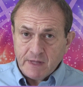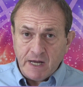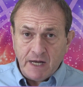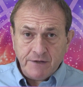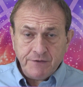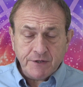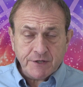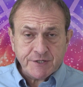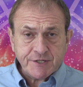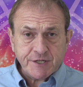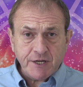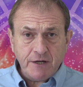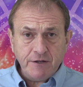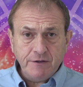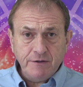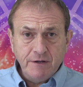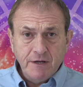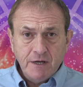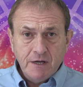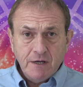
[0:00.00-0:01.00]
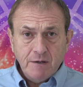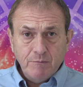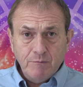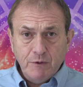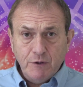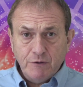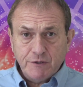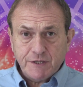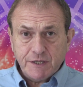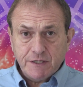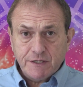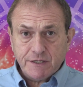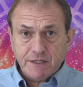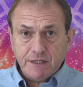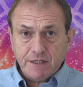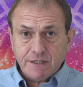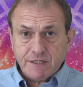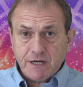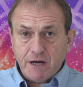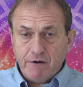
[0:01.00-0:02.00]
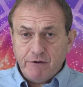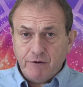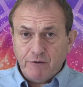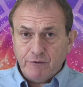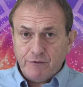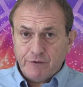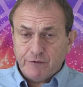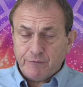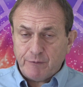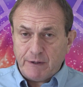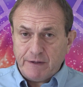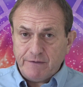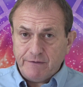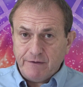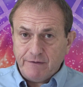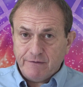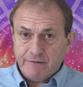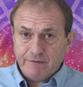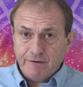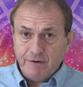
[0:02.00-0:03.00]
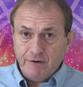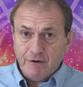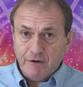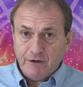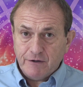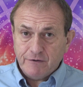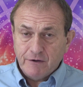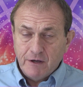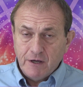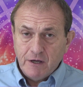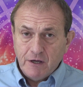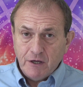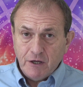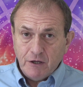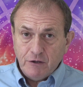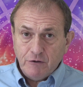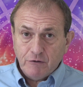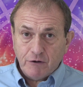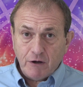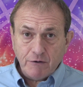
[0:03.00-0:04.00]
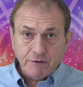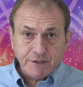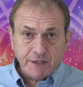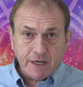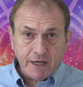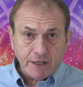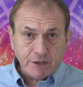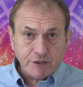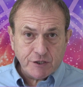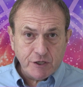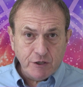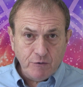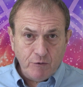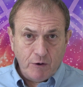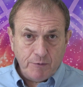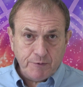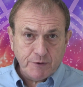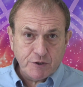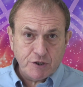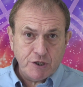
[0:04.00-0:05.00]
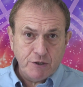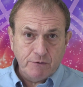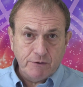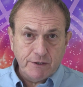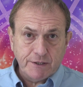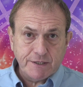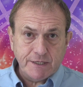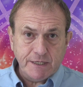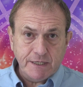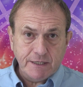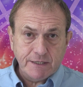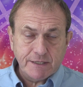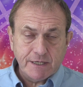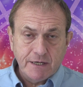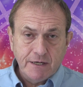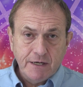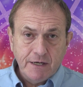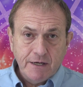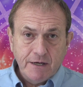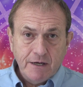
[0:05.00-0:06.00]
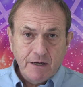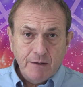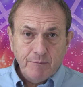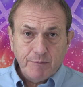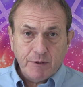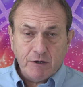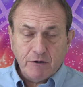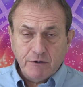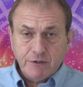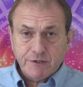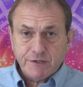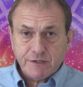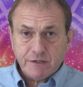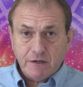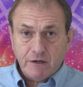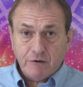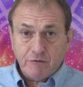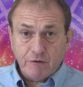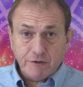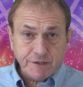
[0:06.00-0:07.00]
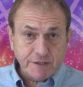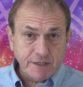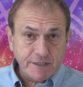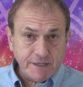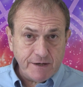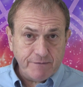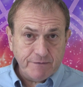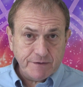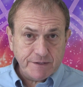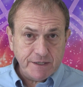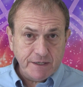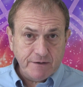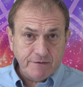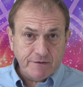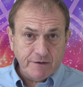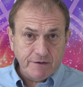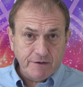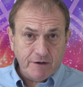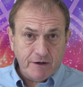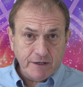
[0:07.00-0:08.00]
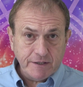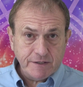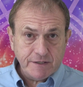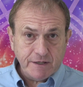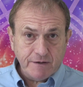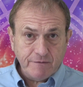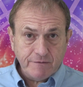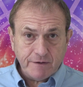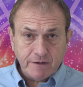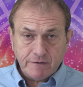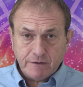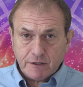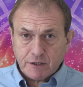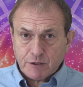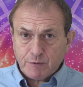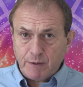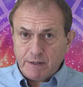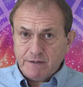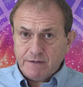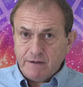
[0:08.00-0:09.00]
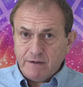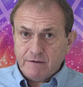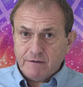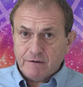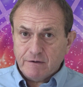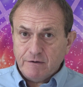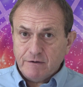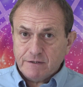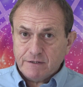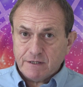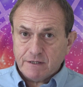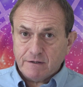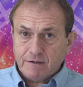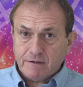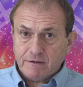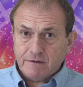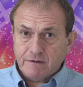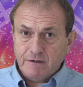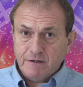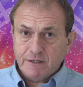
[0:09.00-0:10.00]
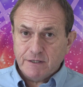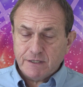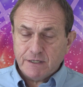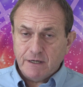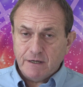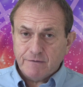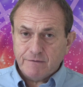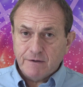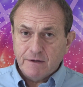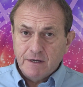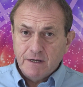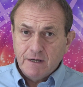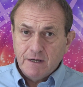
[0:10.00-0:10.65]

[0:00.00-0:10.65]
and the Sun moves into this area on the 23rd, you're going to get two opportunities. Because across the 17th and 19th, and the 23rd to the 30th,